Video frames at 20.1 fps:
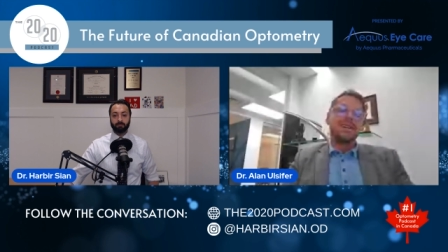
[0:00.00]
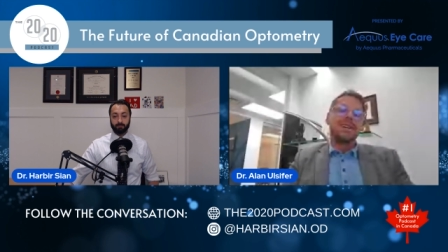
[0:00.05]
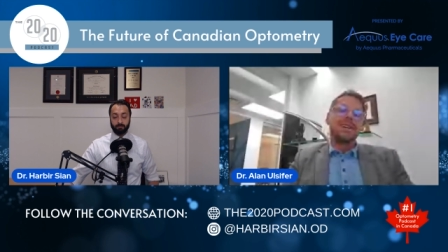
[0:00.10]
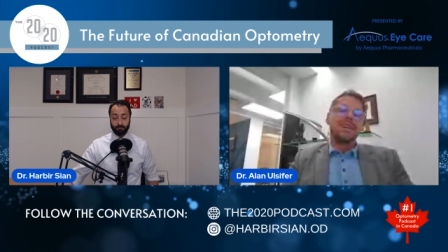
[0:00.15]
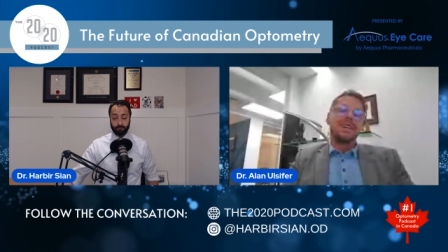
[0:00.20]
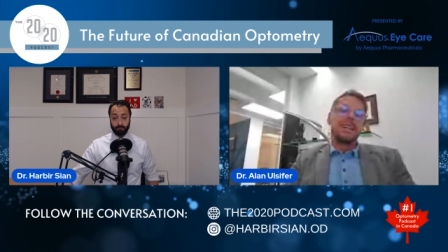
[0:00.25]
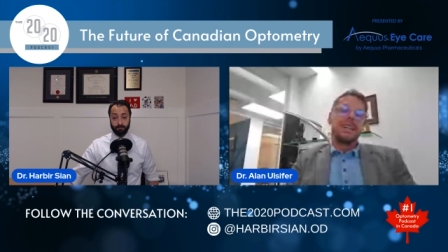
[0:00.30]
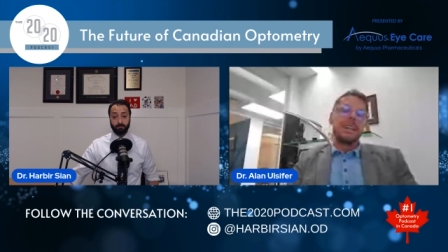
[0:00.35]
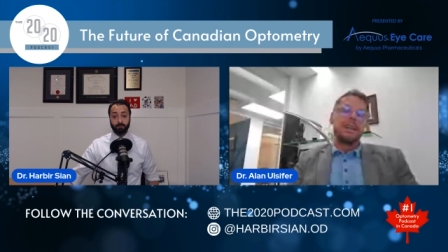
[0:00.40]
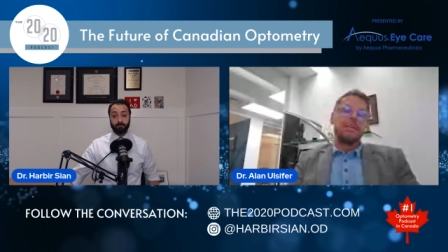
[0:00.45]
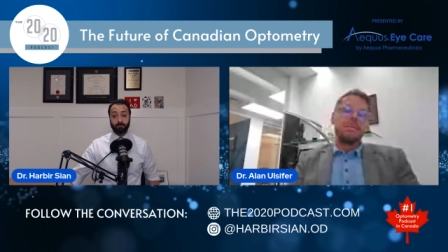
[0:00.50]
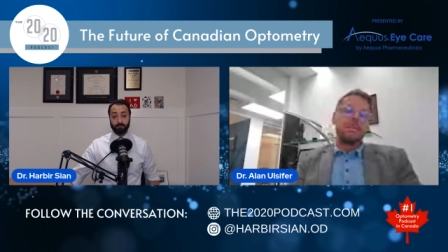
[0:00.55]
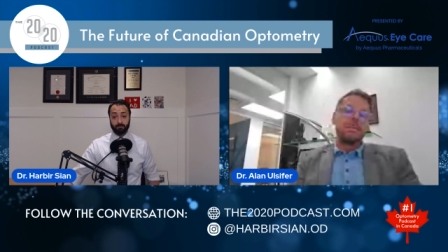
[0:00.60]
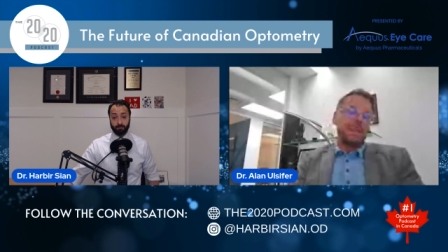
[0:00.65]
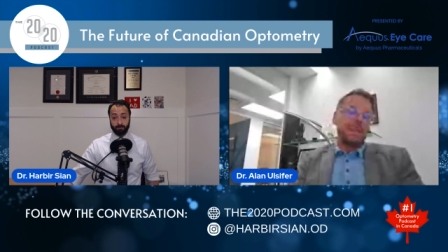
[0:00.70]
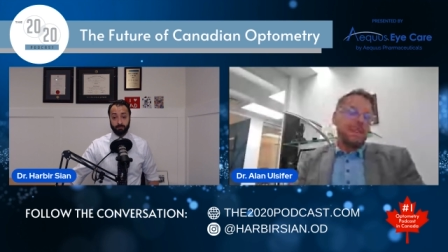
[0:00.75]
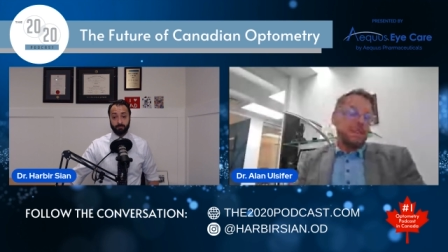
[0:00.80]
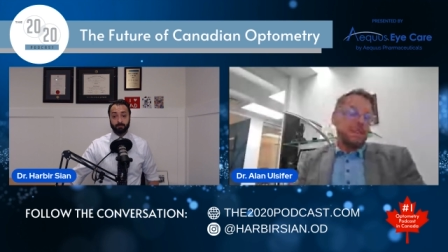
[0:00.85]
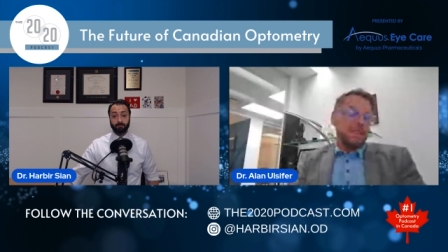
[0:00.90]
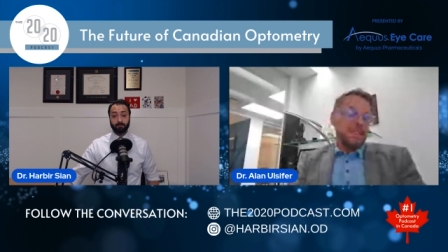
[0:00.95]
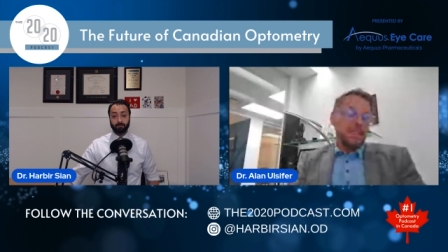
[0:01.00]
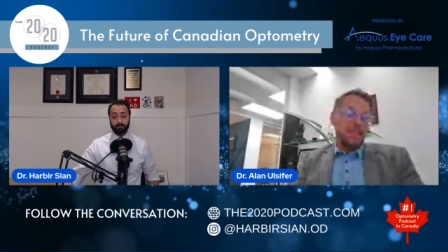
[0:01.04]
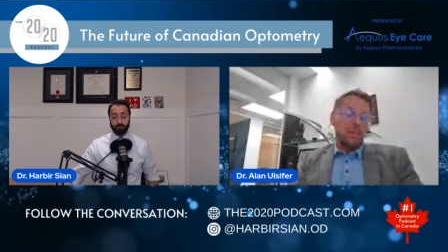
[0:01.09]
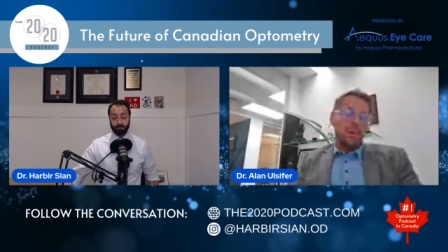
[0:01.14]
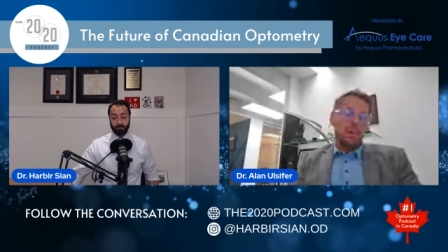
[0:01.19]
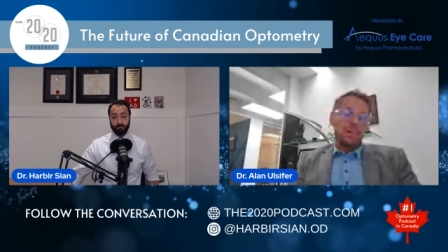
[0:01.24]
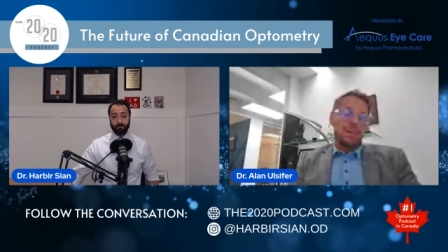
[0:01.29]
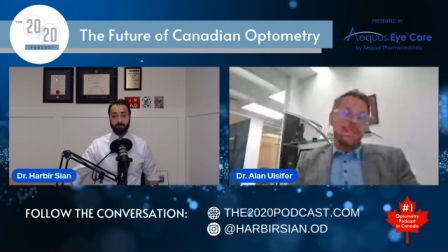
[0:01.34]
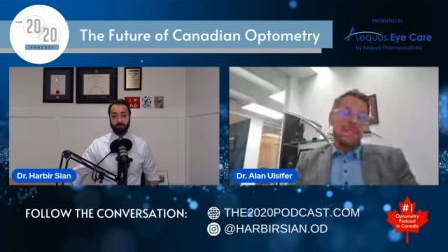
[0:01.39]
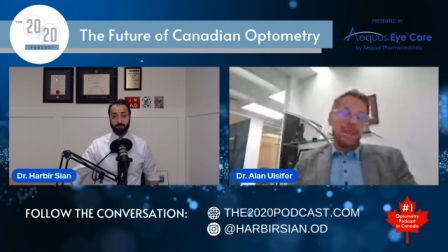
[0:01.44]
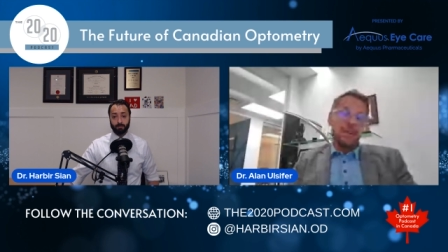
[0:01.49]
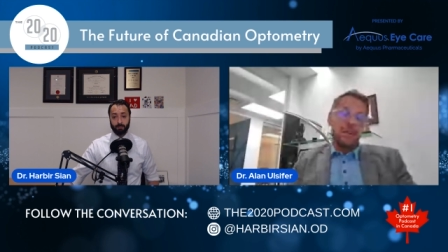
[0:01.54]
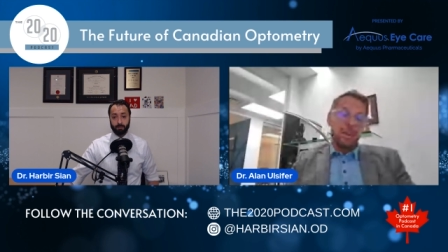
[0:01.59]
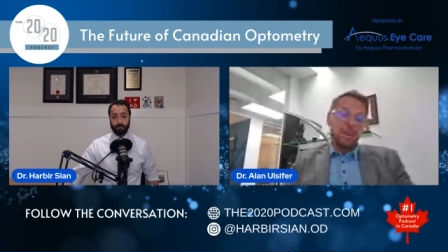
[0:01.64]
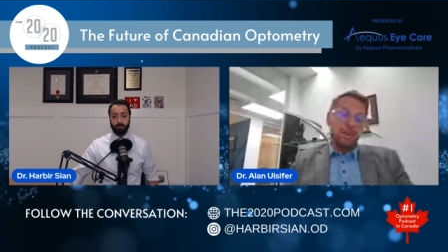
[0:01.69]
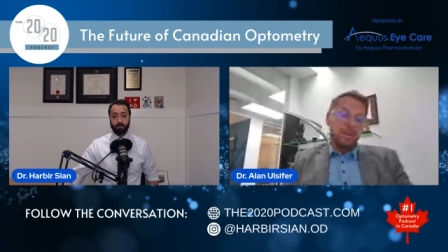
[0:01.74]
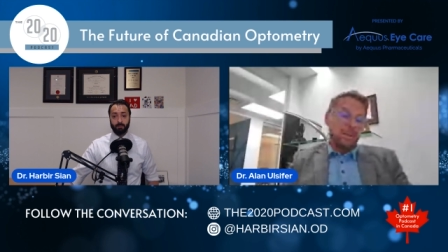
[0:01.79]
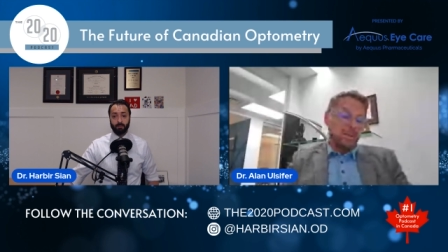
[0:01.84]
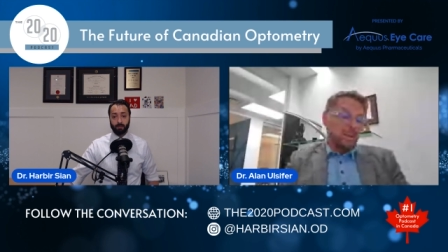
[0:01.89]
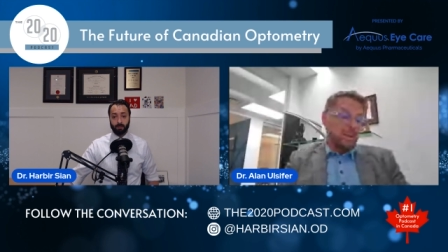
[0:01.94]
and
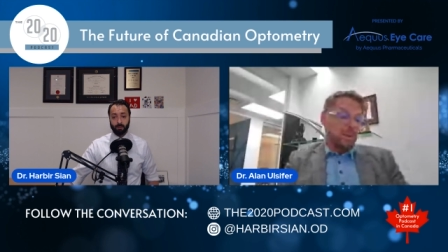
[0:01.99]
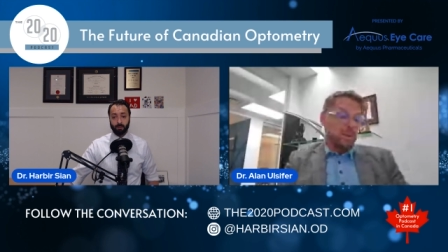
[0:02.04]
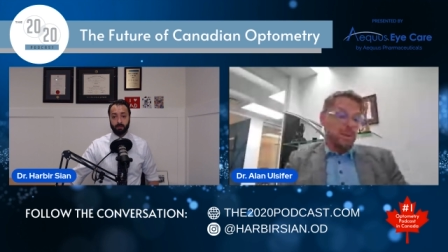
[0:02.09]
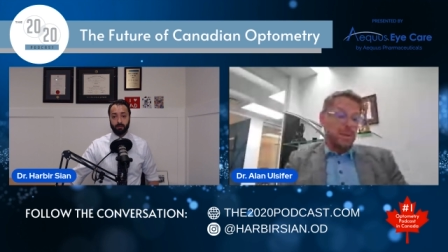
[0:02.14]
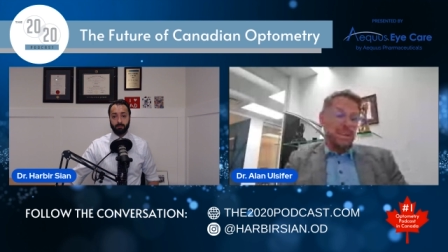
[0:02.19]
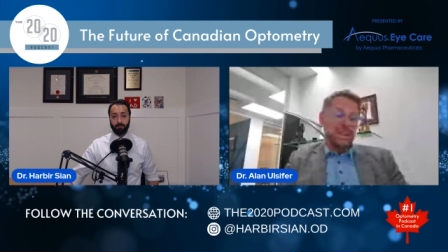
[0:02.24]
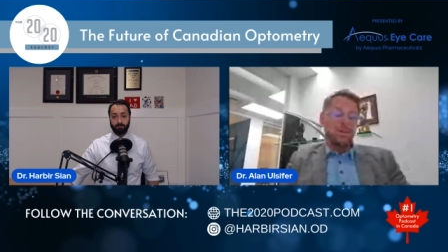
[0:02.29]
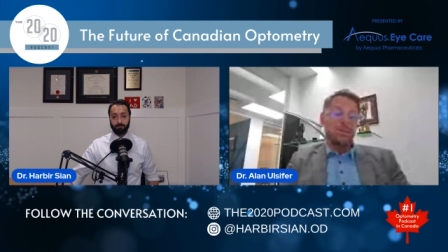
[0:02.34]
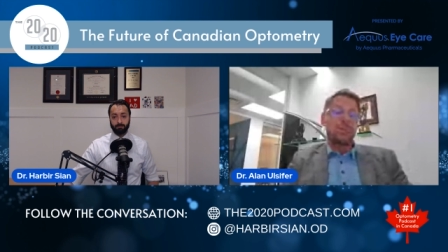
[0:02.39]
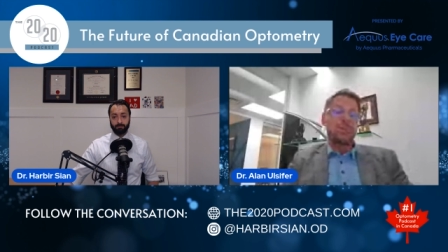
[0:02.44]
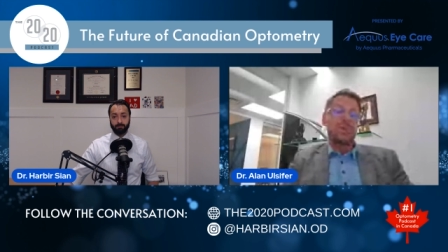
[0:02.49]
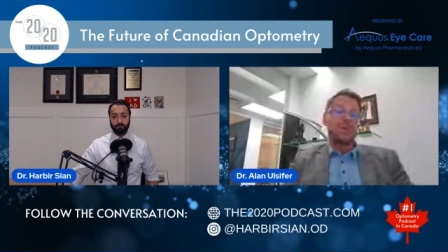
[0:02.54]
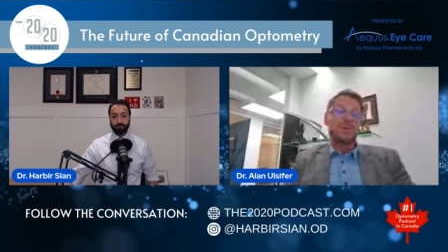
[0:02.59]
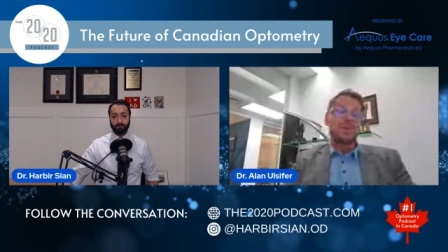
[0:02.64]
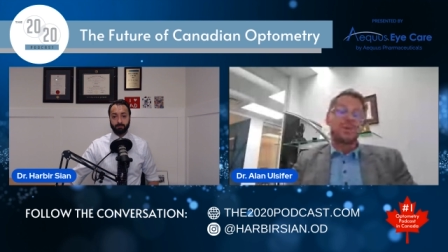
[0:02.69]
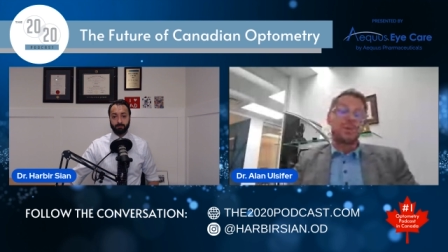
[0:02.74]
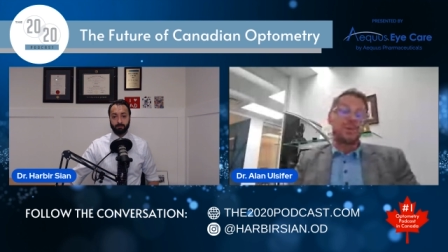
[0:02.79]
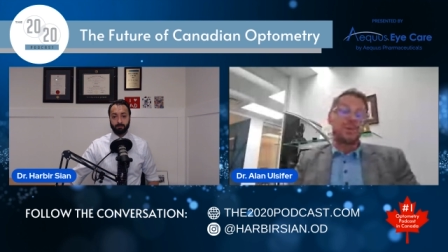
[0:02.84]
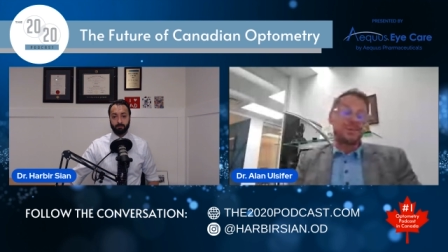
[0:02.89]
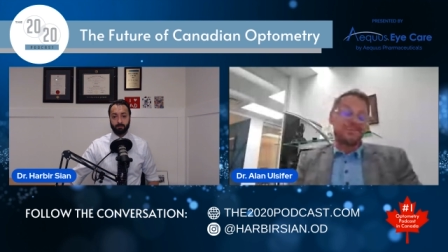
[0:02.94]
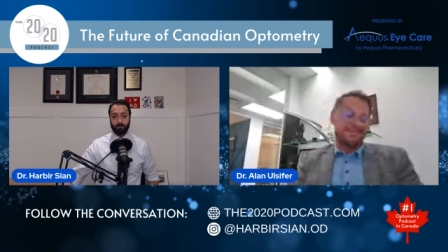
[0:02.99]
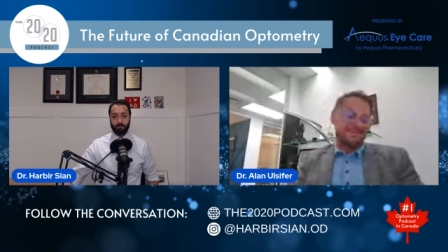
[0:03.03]
Ontario certainly was,